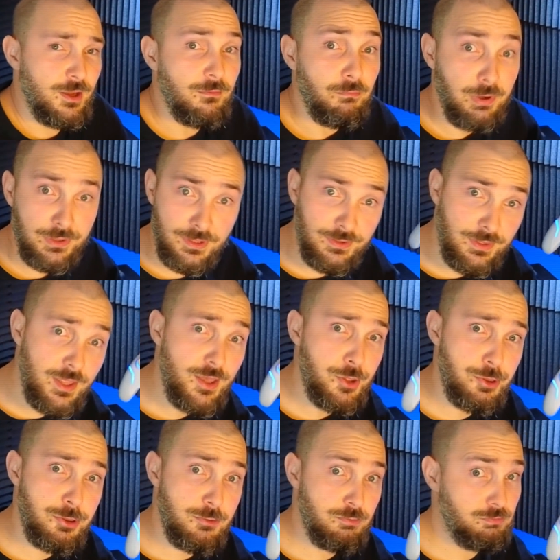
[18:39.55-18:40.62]
But
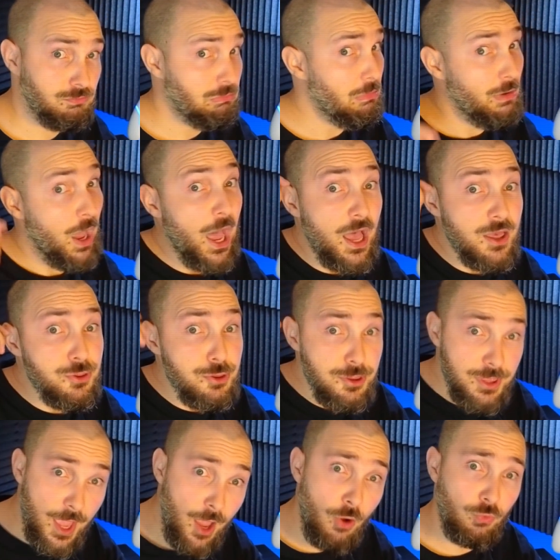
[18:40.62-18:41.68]
this, hands
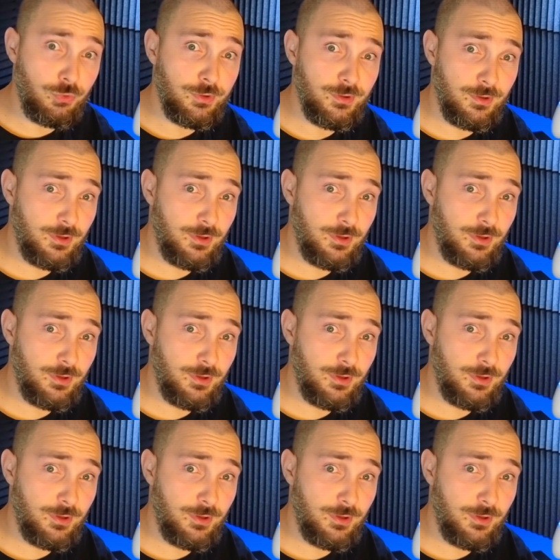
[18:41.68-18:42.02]
down,